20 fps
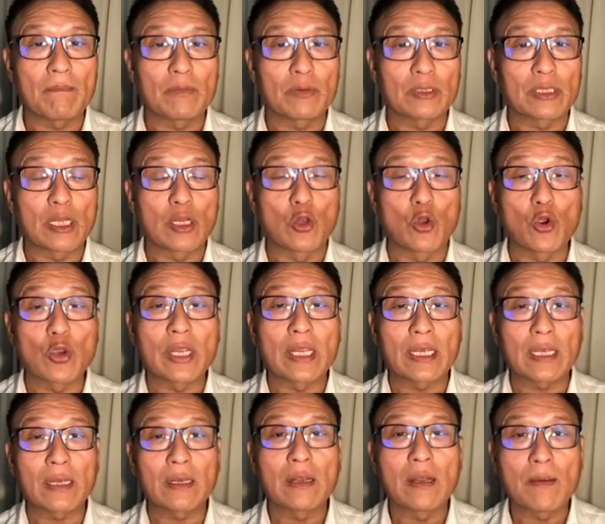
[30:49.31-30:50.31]
the
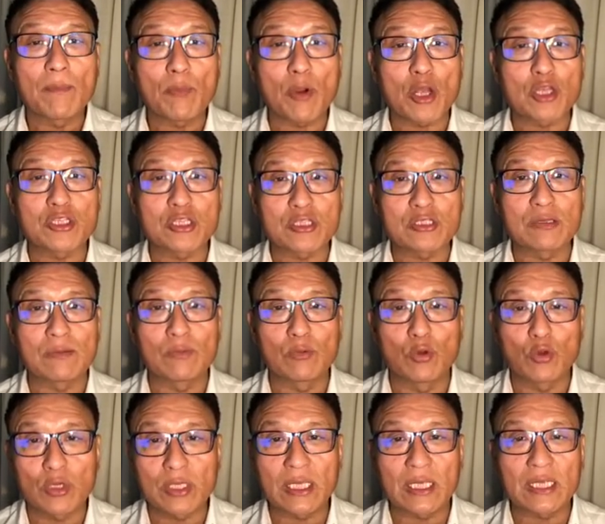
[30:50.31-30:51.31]
looking process of
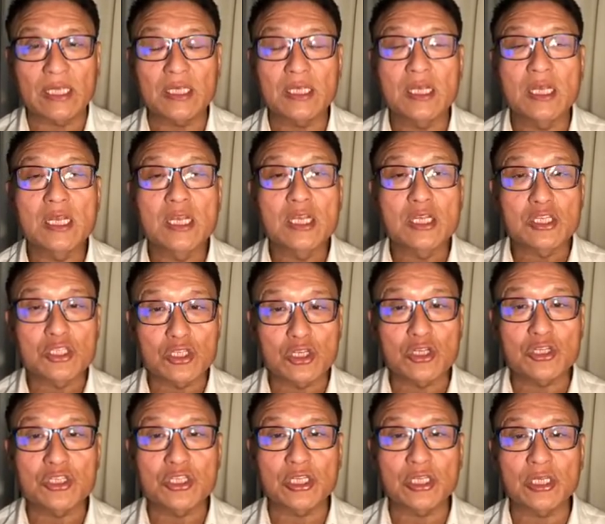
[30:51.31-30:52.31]
looking,
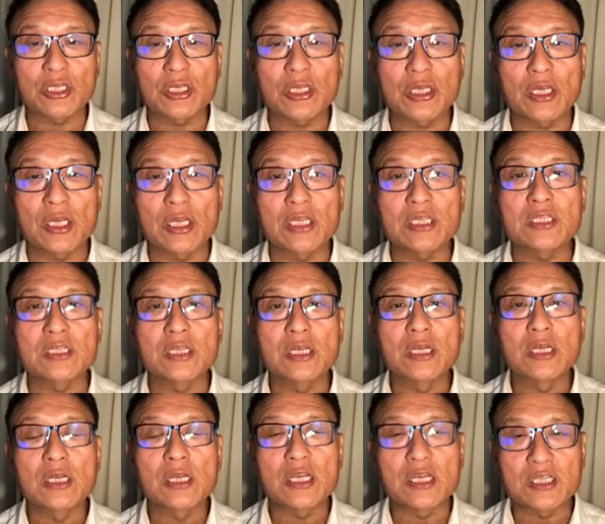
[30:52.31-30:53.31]
searching is
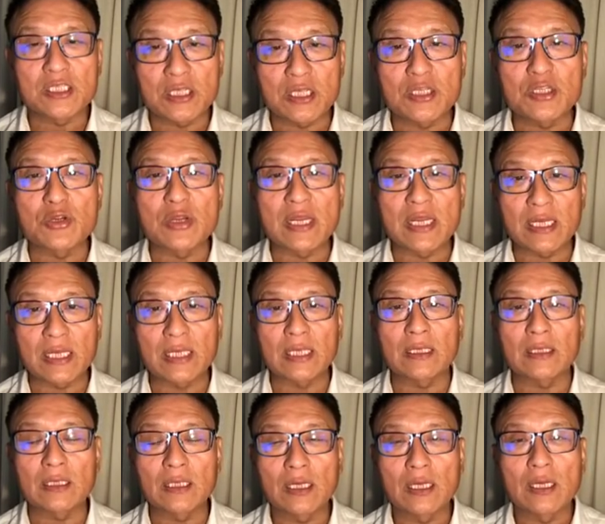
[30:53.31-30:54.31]
it's a
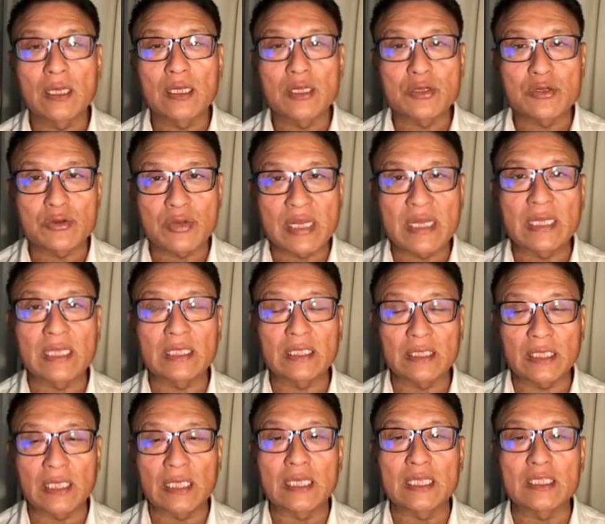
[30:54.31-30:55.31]
draining, draining
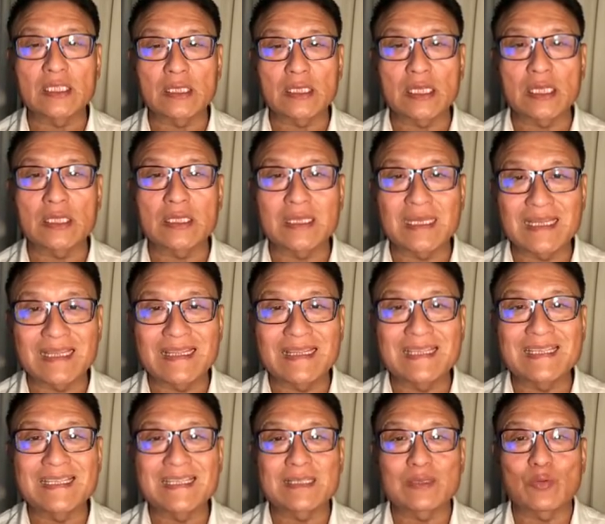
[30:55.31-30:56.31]
thing. It's a, it,
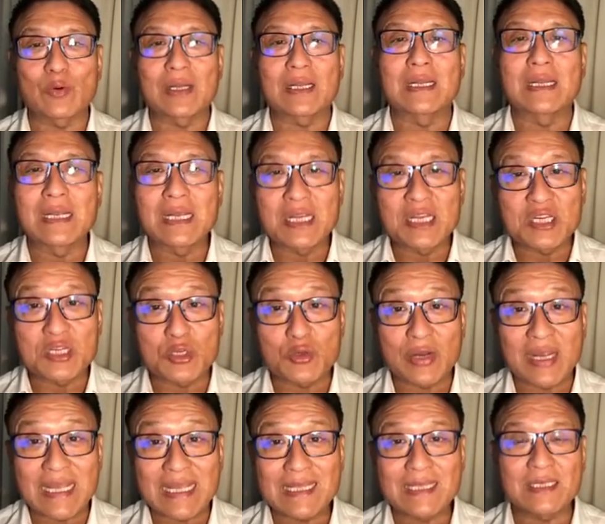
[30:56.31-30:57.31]
this is what
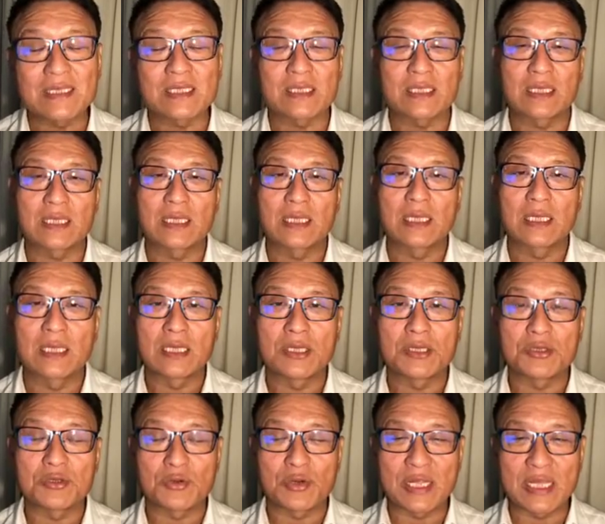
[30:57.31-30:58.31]
drains
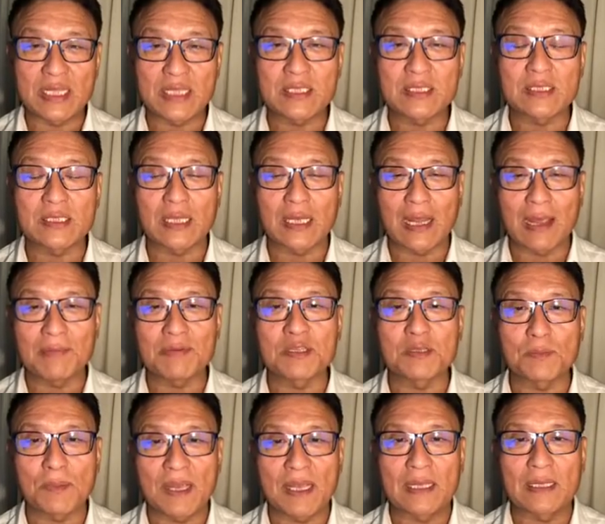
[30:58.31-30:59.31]
drains the
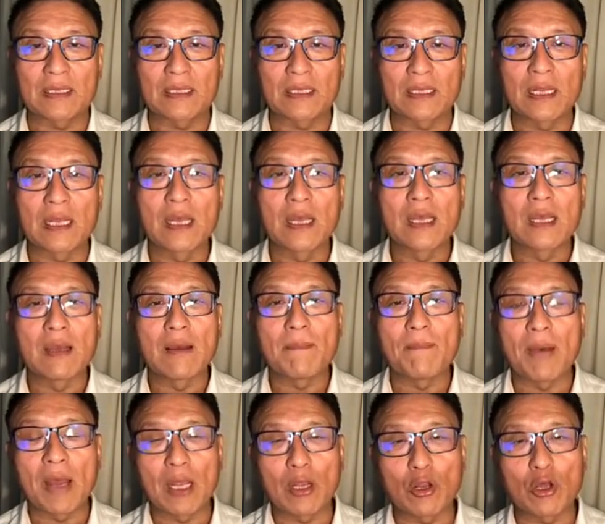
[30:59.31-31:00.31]
lifespan.
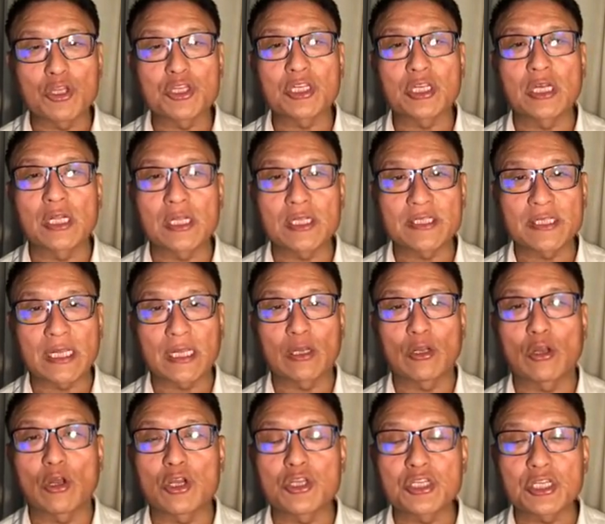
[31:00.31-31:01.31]
Biological,
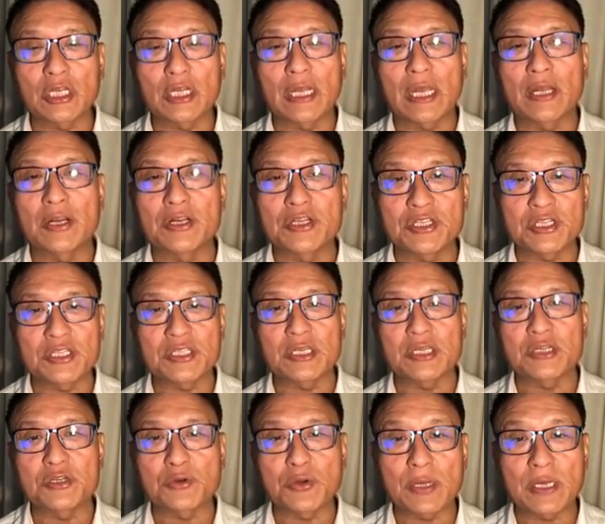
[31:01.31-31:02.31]
psychological energies are
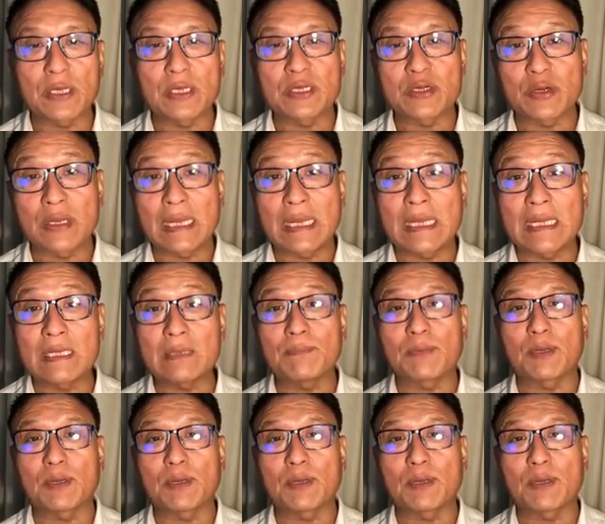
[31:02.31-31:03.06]
dra- drained